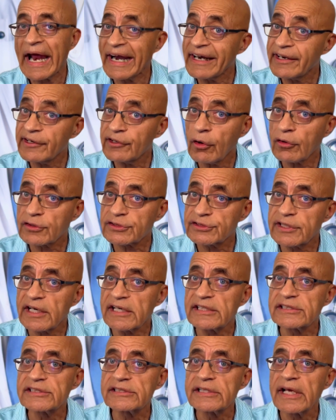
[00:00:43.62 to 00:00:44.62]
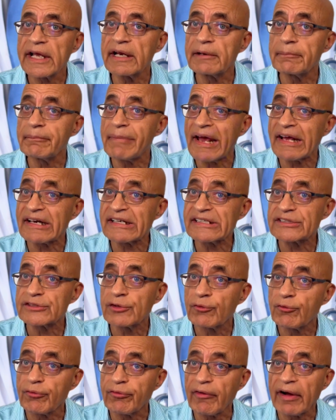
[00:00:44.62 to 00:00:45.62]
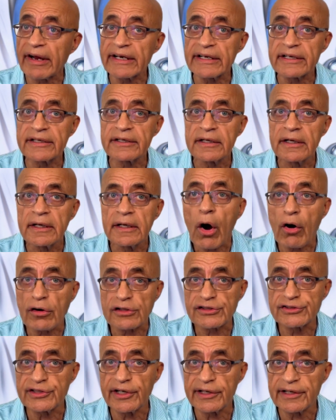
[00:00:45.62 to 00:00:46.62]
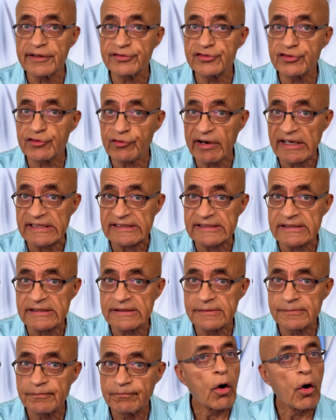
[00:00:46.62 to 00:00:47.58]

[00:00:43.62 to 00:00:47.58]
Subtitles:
Antioxidants in berries fight oxidative stress.